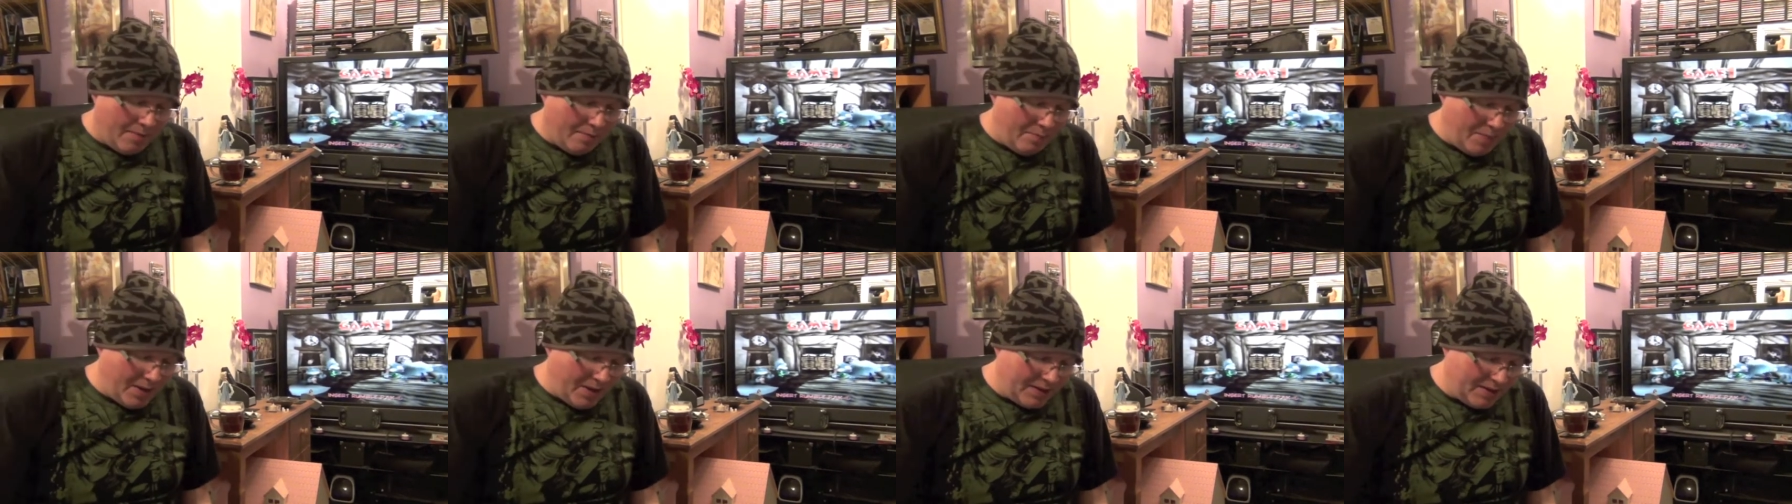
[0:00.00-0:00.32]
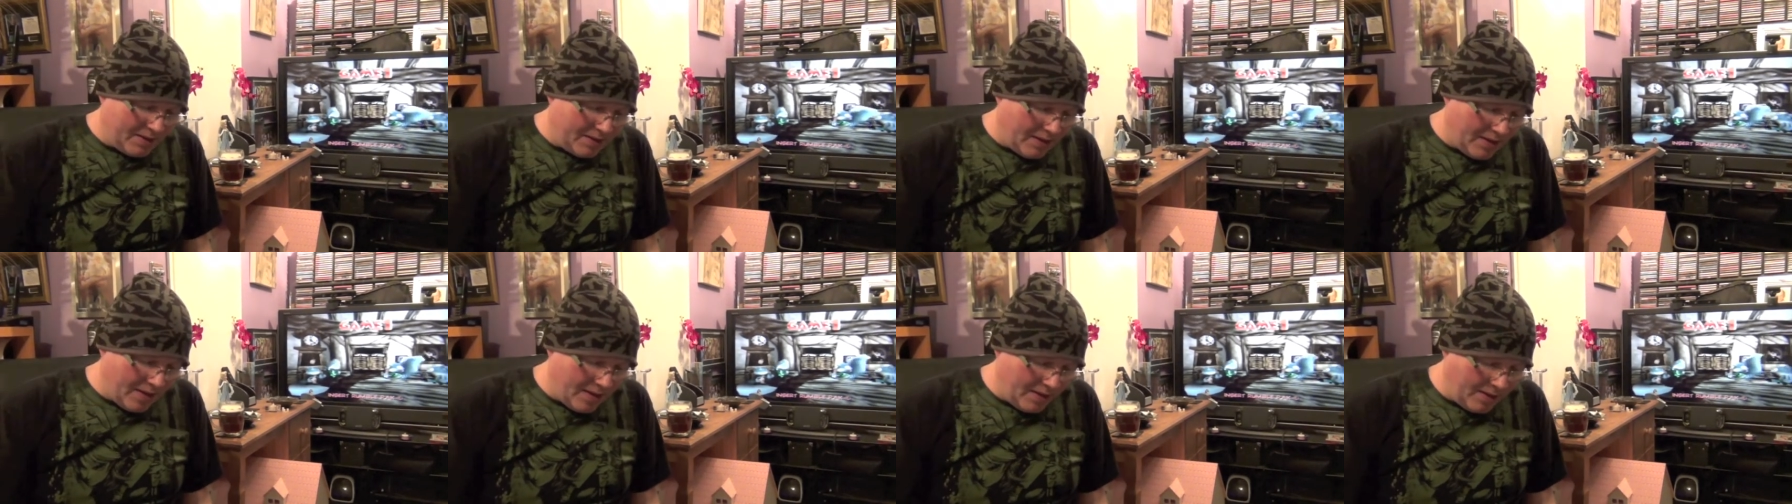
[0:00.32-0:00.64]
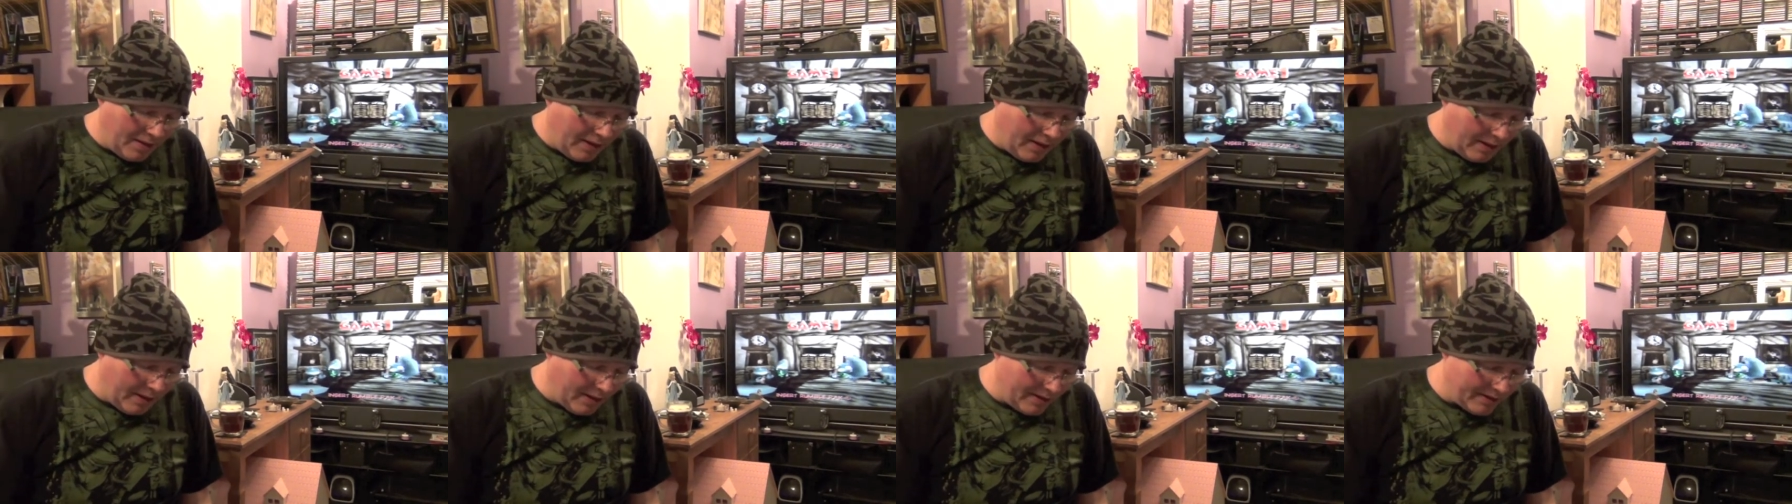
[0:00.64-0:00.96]
But
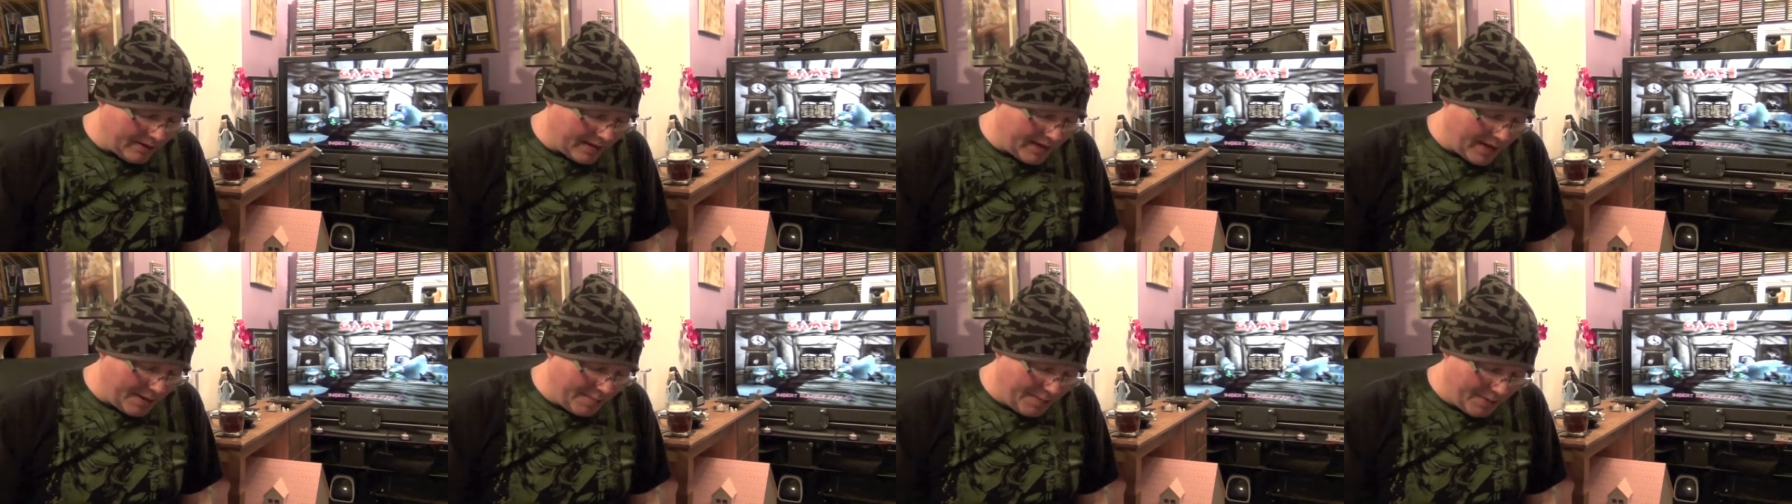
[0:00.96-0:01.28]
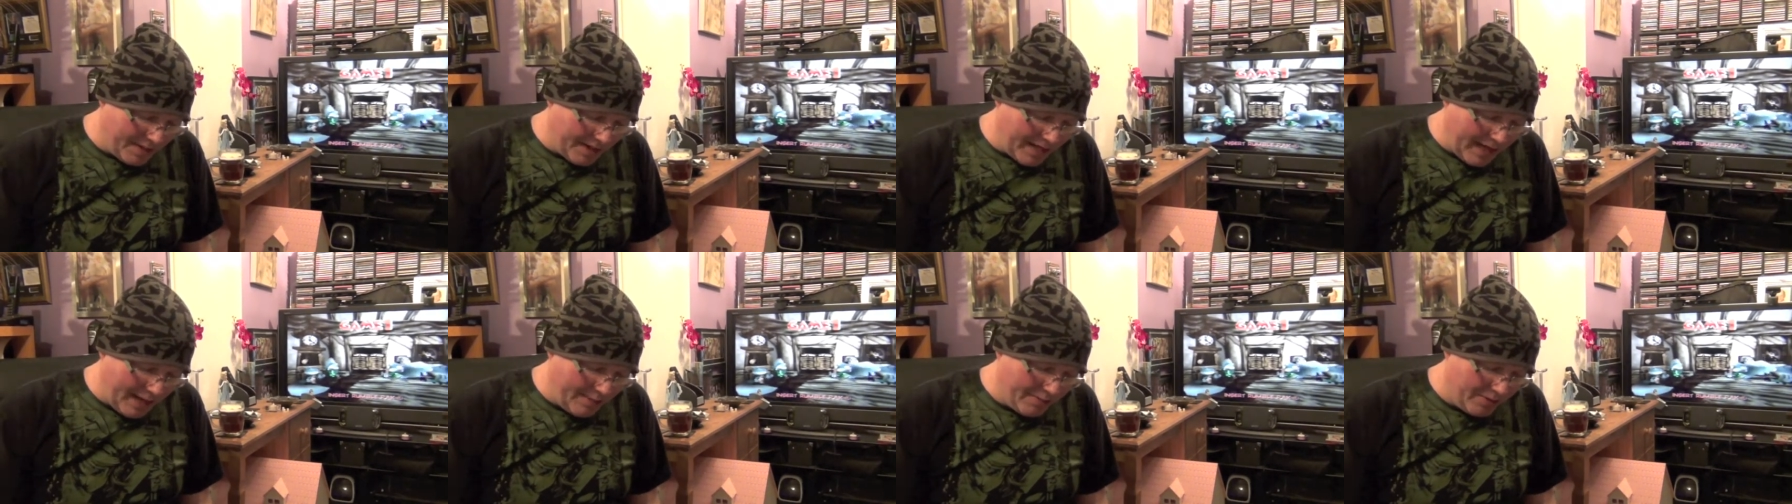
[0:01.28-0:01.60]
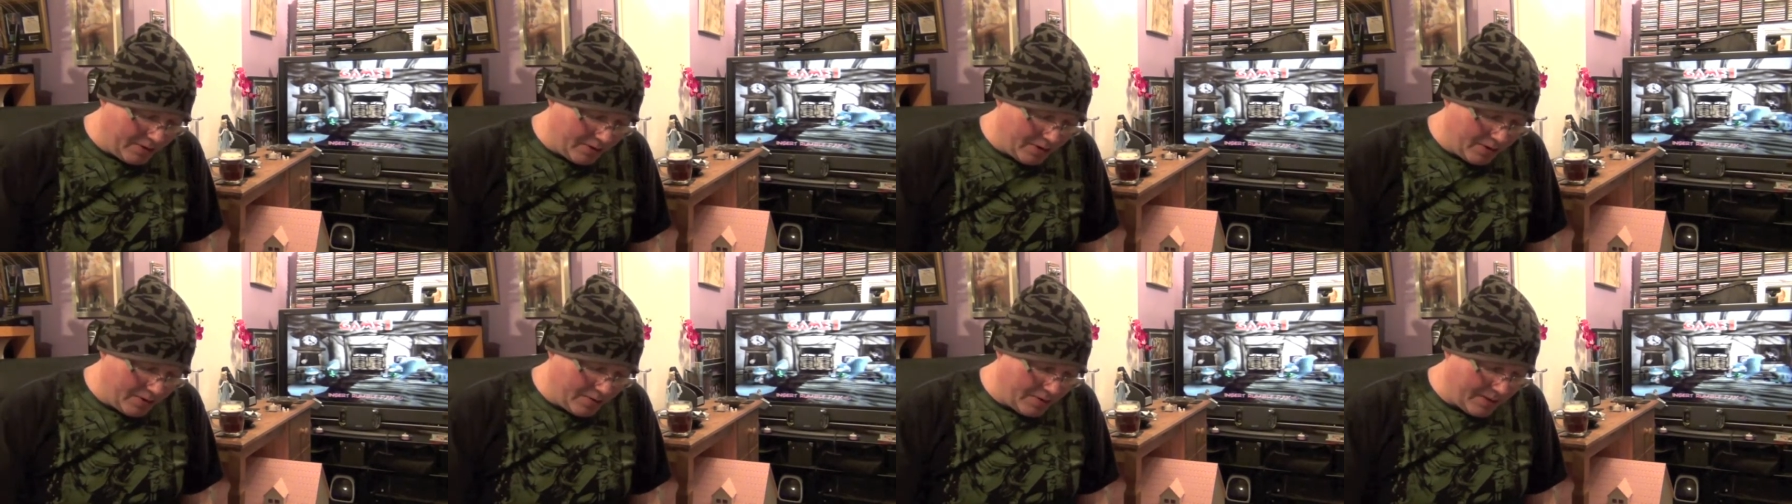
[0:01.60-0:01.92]
here's a couple that came
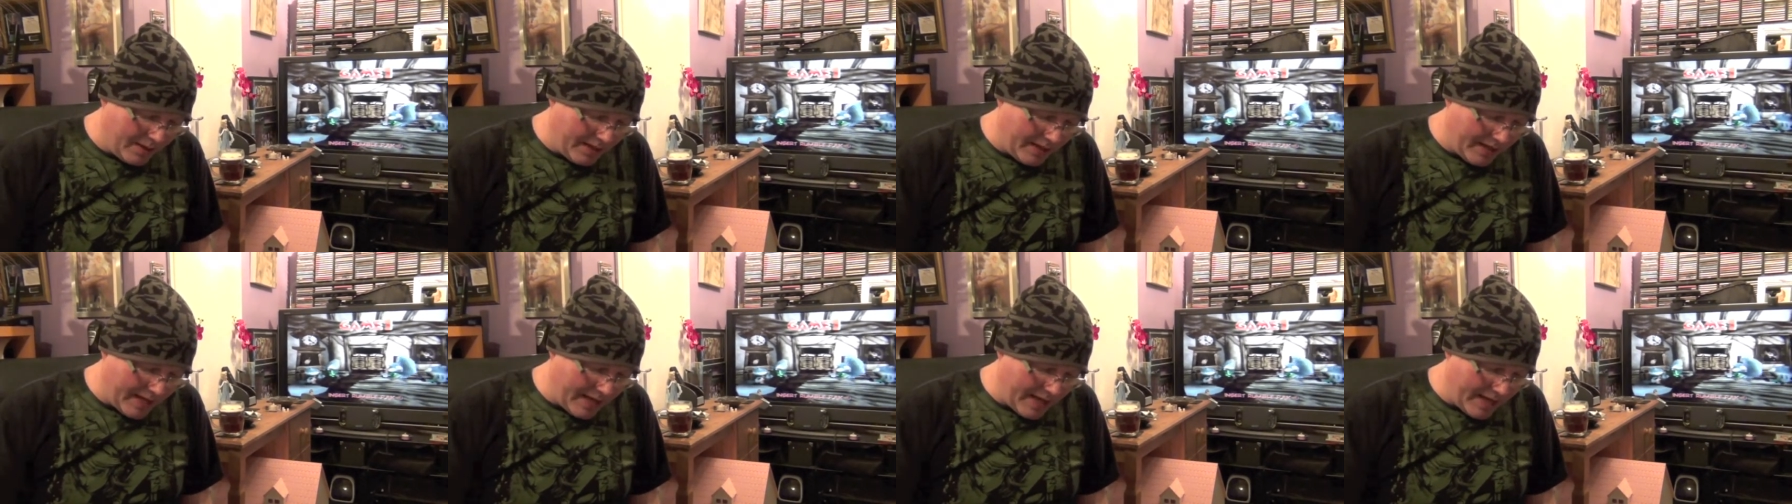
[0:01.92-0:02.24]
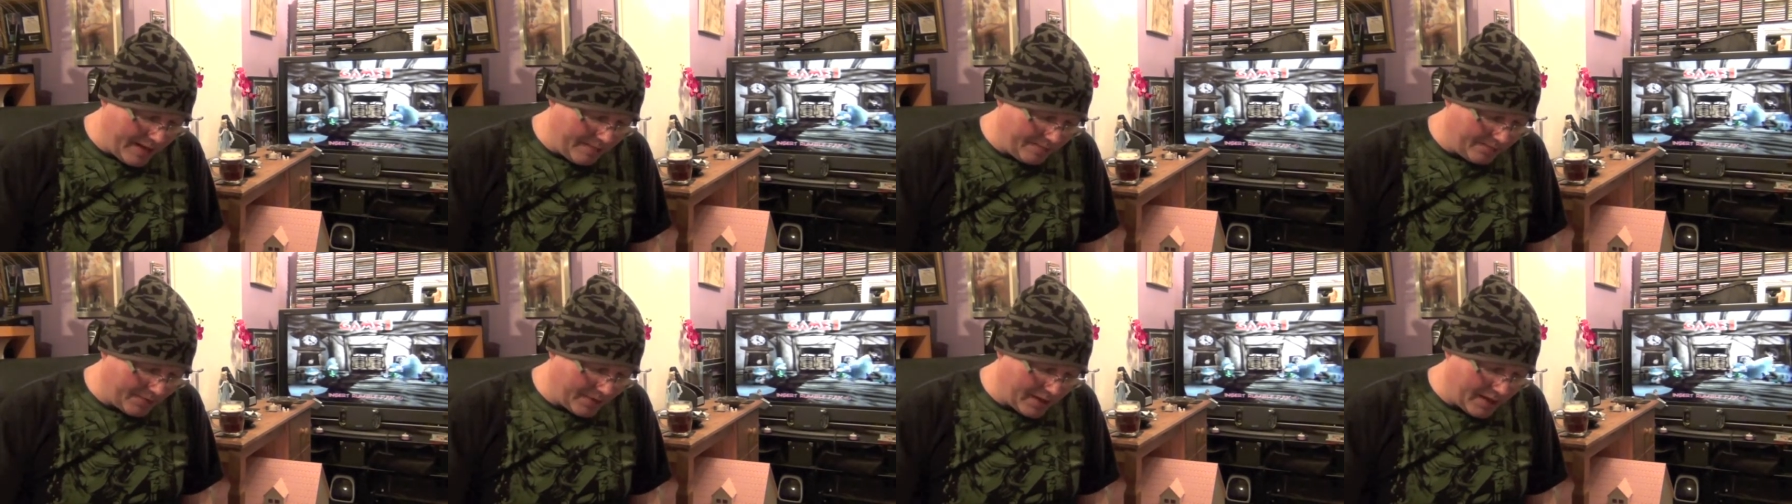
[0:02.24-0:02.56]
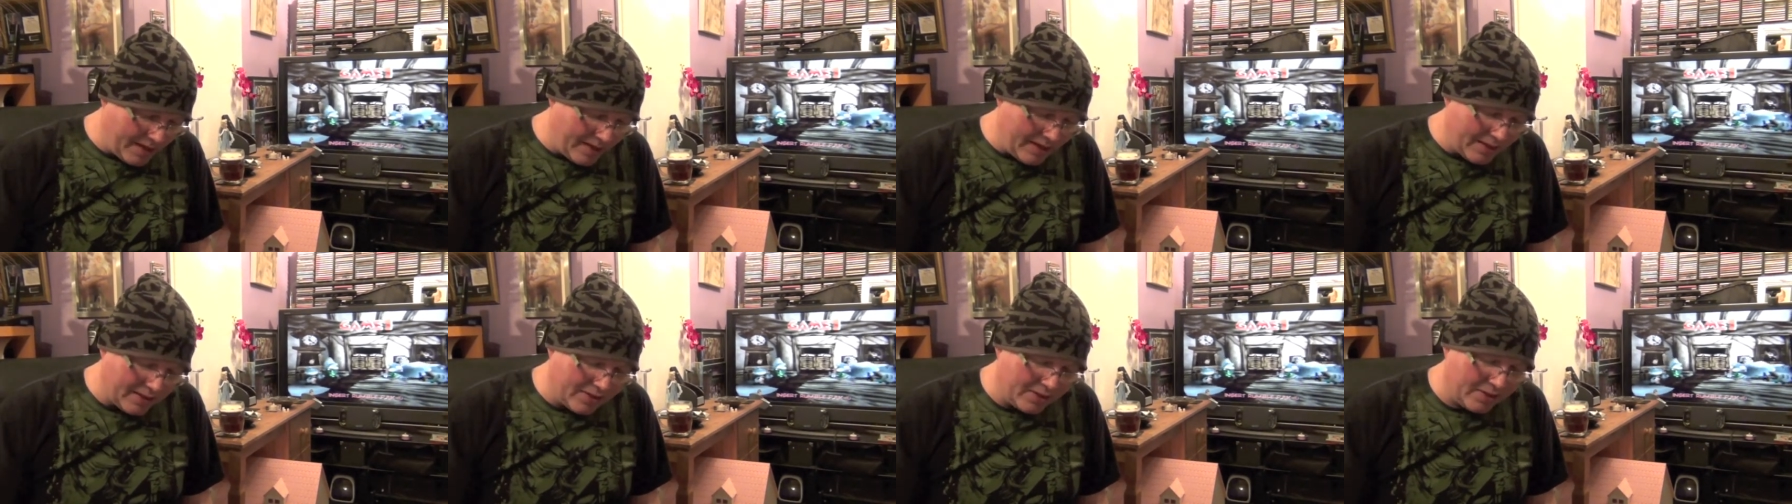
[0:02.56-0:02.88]
to UK,
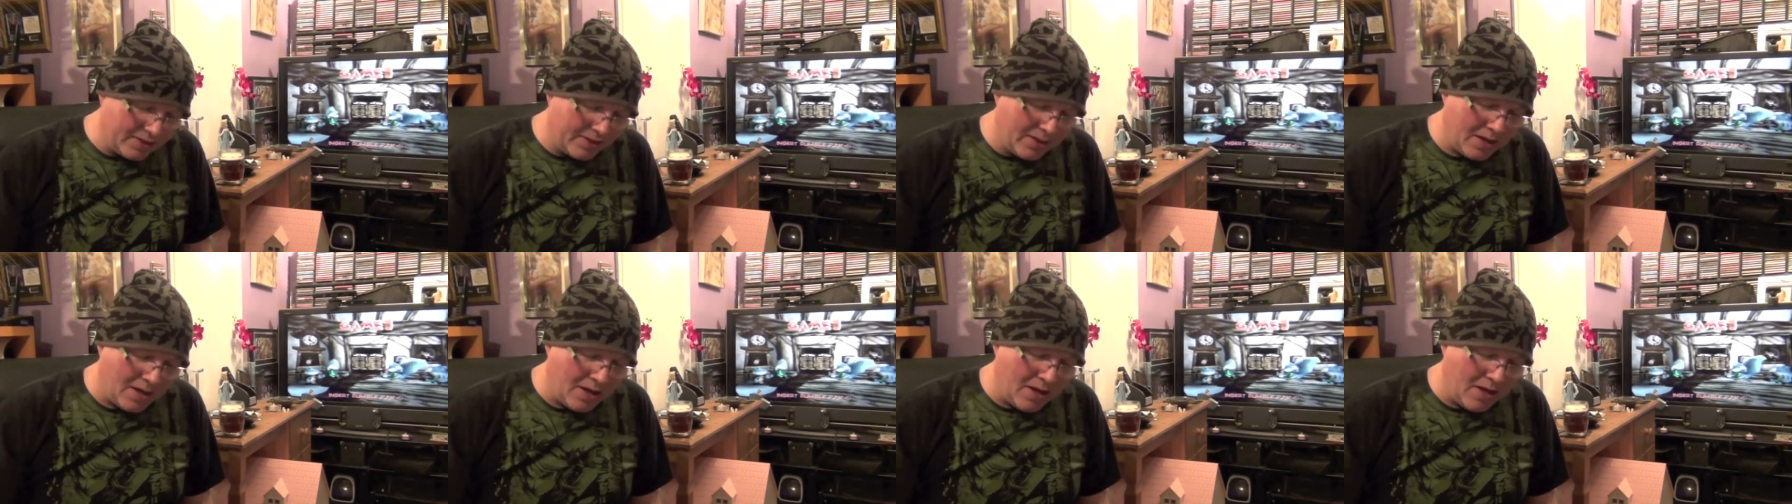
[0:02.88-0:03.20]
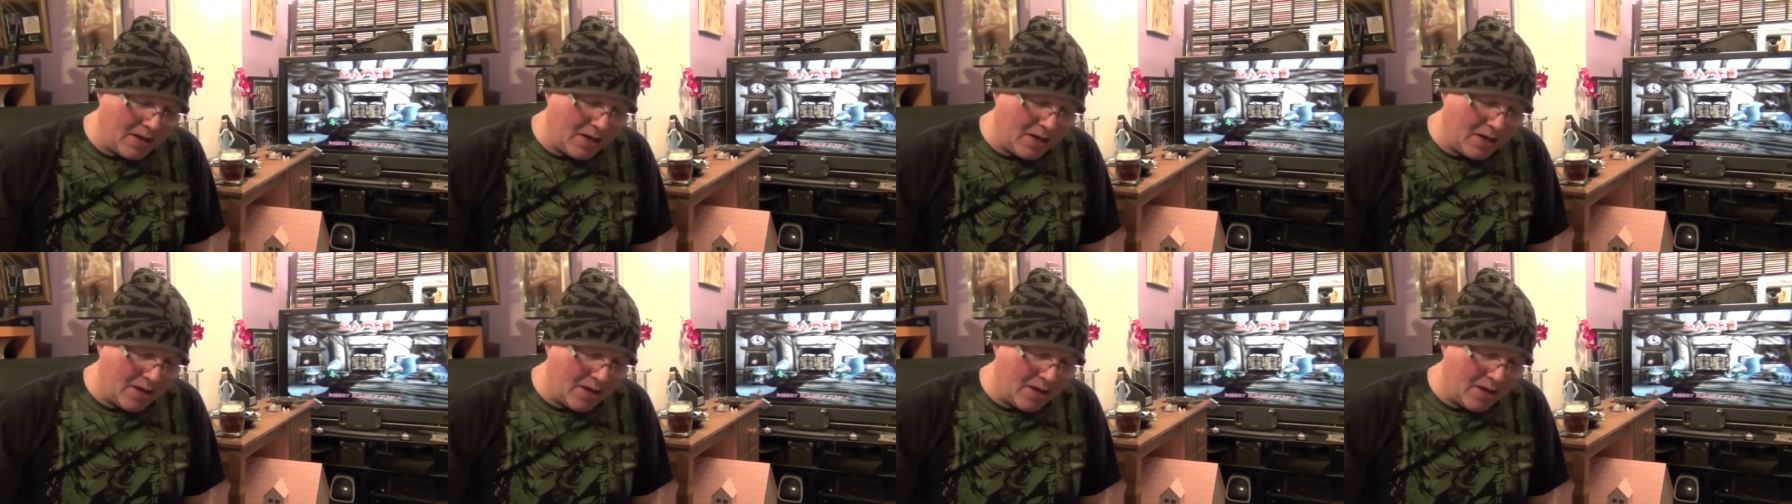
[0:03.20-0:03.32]
and that's